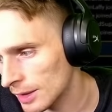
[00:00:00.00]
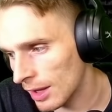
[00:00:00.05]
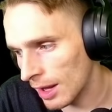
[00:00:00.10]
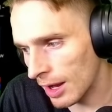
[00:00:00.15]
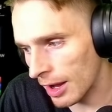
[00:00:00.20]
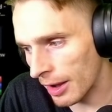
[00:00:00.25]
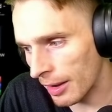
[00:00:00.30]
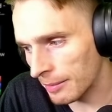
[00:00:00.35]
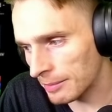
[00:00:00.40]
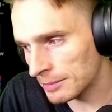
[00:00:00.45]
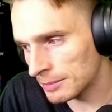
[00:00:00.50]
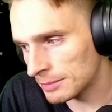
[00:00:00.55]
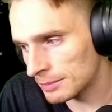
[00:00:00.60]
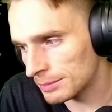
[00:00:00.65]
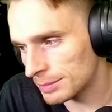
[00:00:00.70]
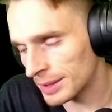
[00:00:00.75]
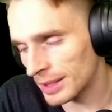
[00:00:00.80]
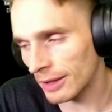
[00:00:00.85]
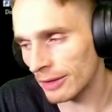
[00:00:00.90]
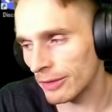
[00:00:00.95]

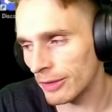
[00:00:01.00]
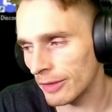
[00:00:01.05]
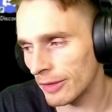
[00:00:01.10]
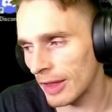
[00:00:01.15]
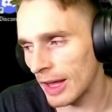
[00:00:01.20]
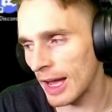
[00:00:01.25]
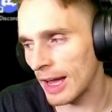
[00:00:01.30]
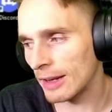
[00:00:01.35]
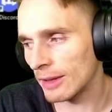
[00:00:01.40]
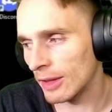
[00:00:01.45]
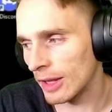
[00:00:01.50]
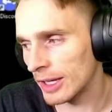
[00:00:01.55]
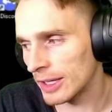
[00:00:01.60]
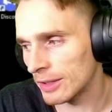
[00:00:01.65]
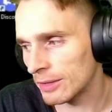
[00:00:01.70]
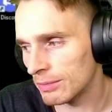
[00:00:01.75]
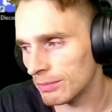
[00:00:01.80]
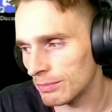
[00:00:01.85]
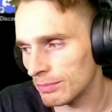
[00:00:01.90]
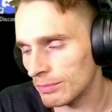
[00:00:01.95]
But other than that,
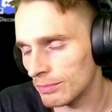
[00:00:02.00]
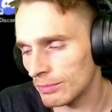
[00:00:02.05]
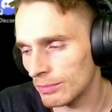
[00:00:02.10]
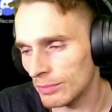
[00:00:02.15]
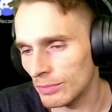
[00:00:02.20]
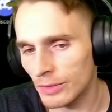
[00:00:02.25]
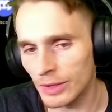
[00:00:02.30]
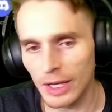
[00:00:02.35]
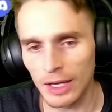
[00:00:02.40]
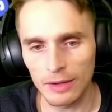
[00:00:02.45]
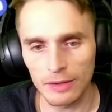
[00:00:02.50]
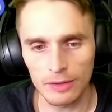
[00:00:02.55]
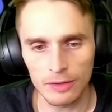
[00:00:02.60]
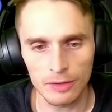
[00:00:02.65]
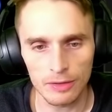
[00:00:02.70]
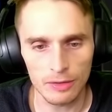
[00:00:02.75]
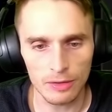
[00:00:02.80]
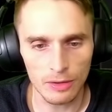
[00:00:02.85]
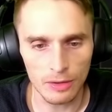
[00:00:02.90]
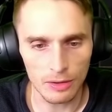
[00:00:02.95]
like, yeah, this
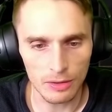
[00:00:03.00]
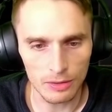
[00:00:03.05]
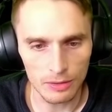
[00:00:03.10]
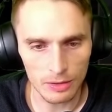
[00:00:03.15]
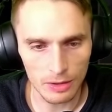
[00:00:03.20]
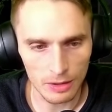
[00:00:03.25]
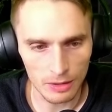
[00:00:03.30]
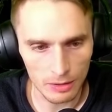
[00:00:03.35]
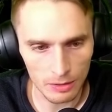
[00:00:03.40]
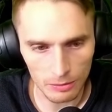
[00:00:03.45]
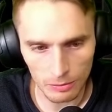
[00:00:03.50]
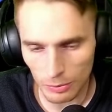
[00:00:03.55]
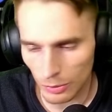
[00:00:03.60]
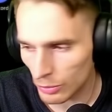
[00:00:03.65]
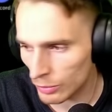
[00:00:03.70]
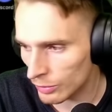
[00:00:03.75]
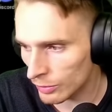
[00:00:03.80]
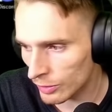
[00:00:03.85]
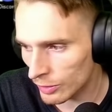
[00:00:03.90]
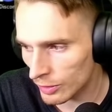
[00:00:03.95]
is all the
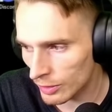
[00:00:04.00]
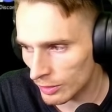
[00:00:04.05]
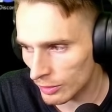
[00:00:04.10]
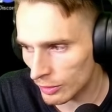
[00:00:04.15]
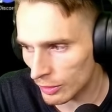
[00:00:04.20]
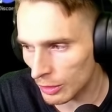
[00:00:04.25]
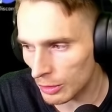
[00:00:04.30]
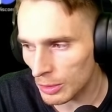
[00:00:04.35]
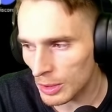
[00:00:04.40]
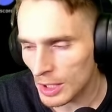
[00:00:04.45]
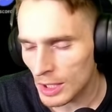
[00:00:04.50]
runes. So